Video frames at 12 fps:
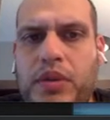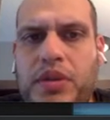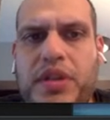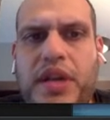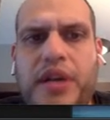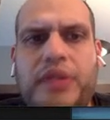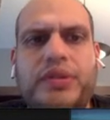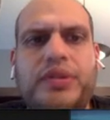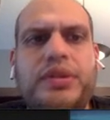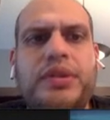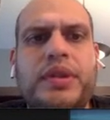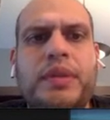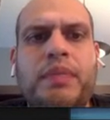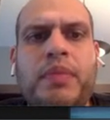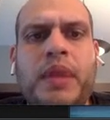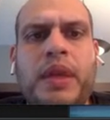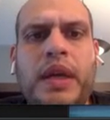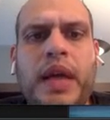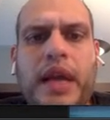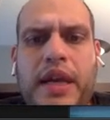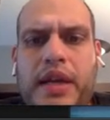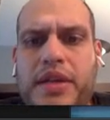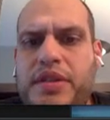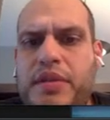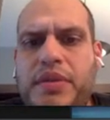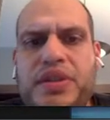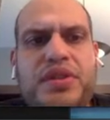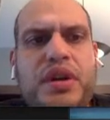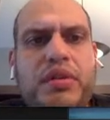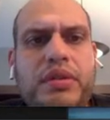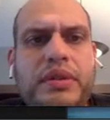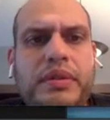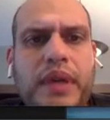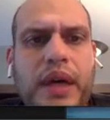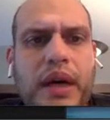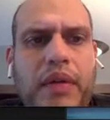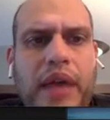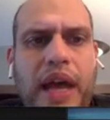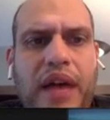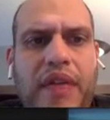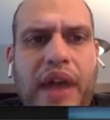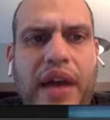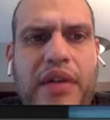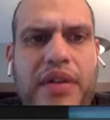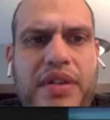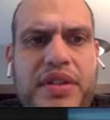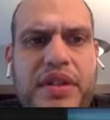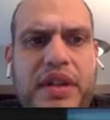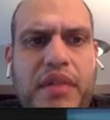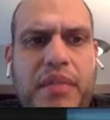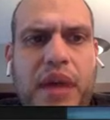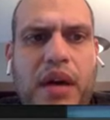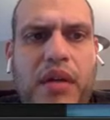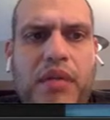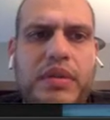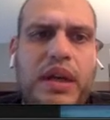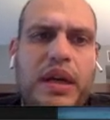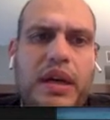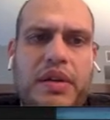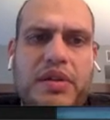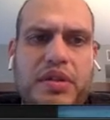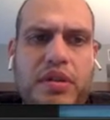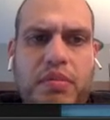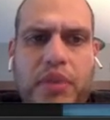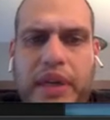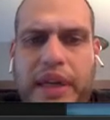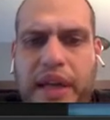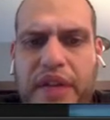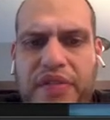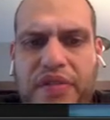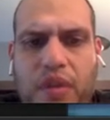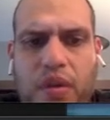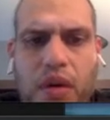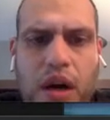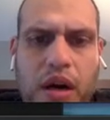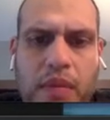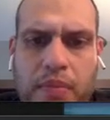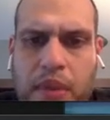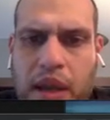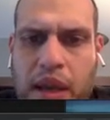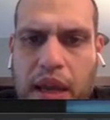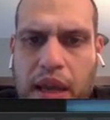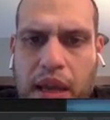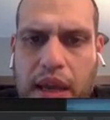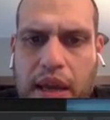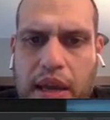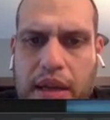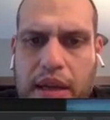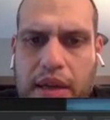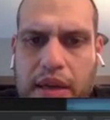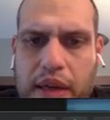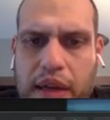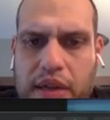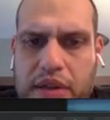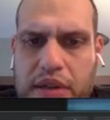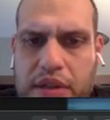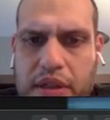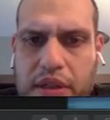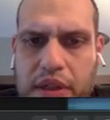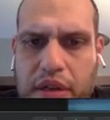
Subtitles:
It took seconds. And here's the result. We have accuracy about 0.94, and here's